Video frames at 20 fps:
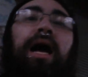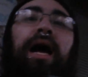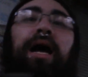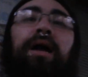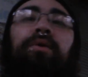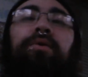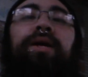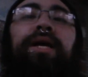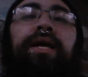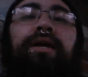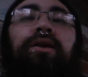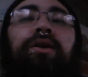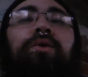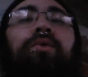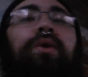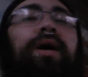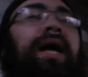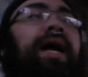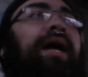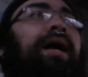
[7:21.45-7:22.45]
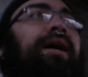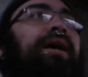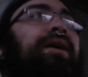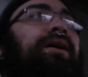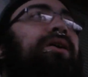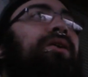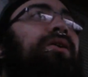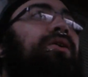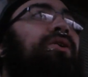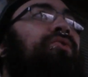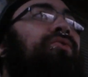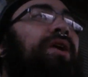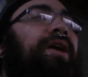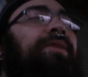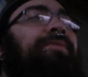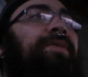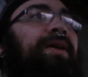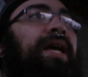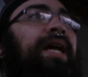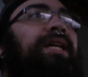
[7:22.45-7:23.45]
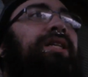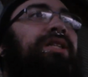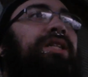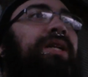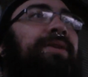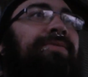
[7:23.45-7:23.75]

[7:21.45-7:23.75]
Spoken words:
I don't get no gratification